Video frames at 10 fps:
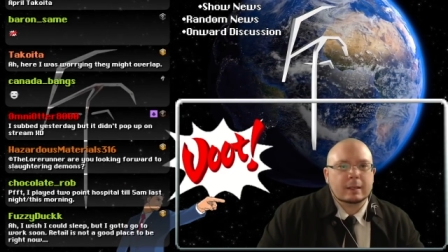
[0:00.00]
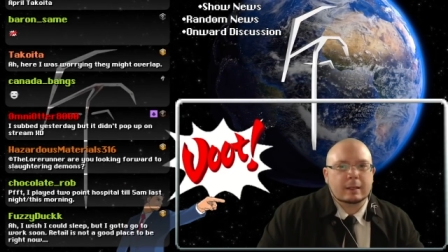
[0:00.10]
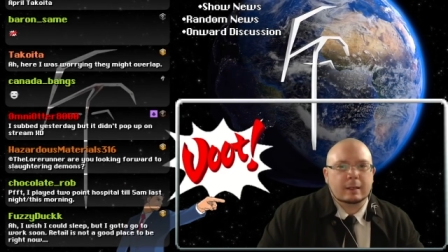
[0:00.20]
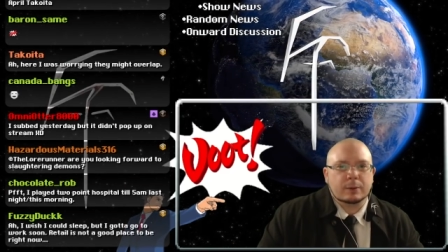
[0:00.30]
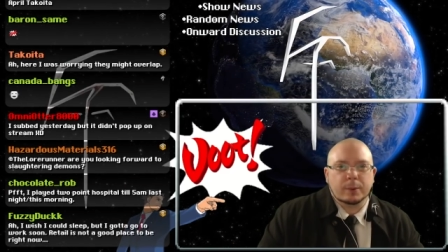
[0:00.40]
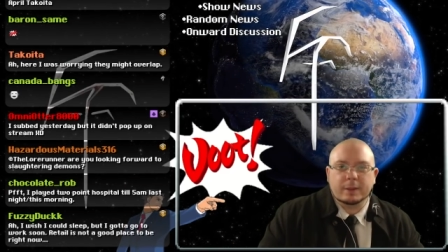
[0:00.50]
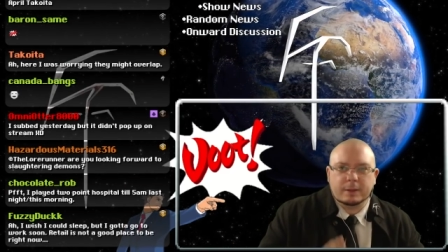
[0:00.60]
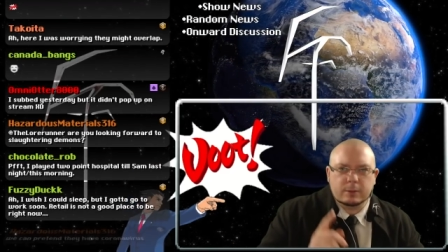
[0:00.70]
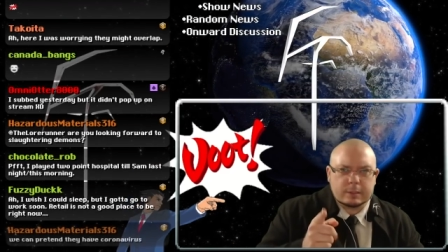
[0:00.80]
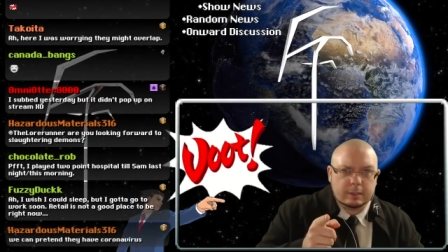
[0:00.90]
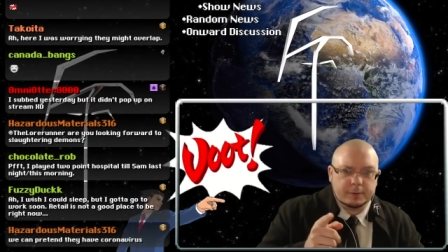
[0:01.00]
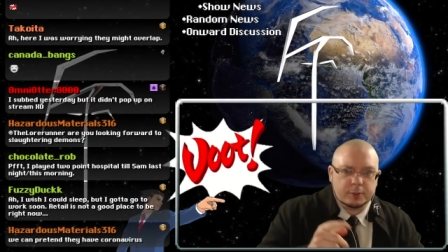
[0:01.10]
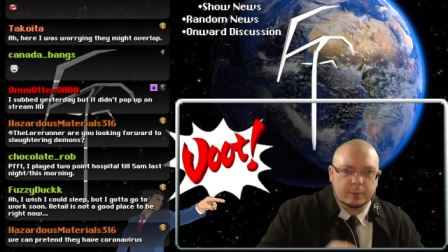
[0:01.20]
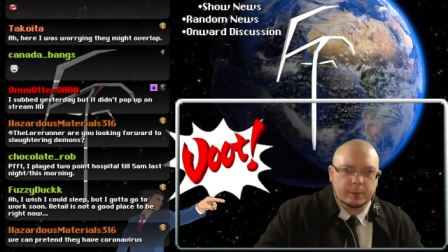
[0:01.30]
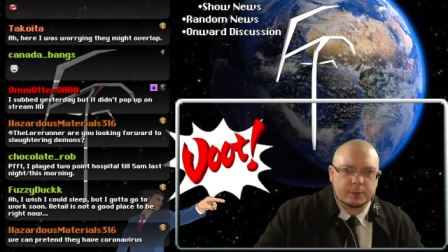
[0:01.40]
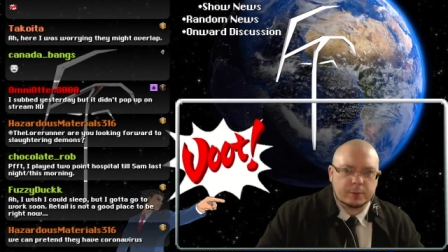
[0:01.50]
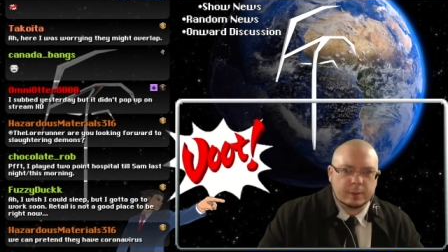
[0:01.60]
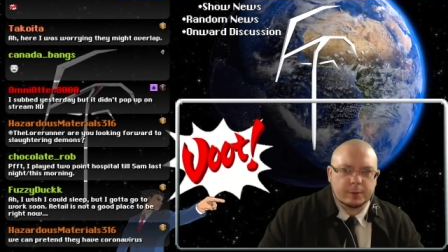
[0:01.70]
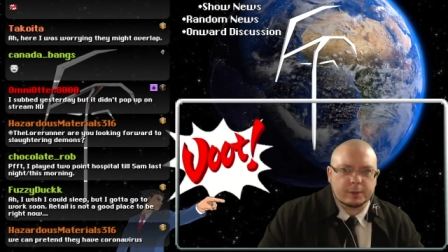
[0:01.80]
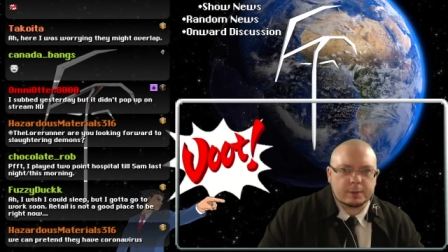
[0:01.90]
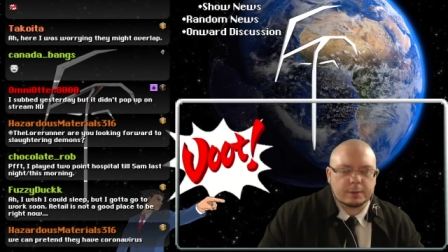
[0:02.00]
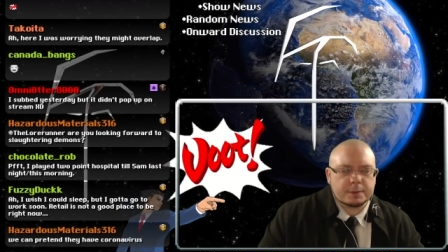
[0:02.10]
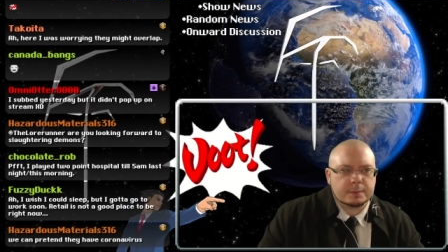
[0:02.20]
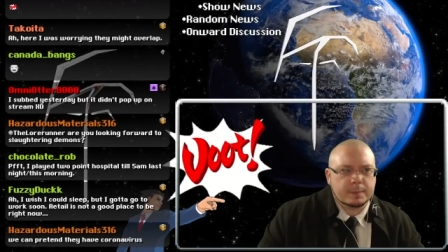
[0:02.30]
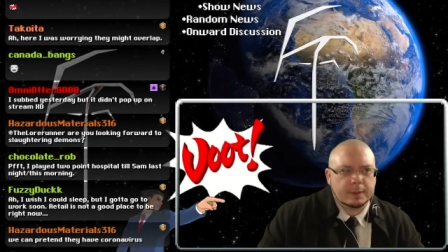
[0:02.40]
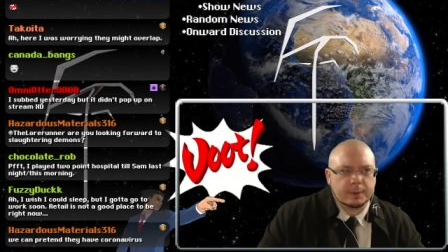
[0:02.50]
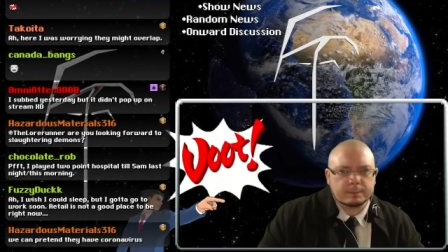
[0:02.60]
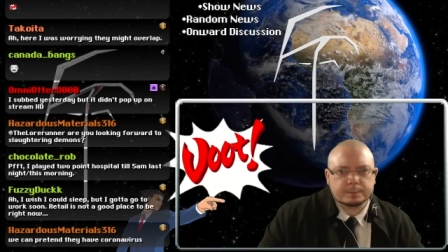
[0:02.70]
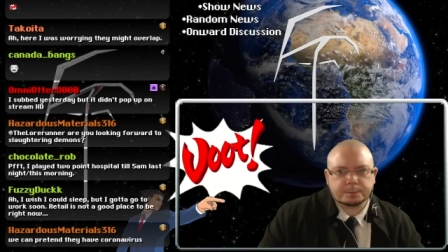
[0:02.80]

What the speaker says: Wraith, you still haven't told me what you want to put it towards, by the way.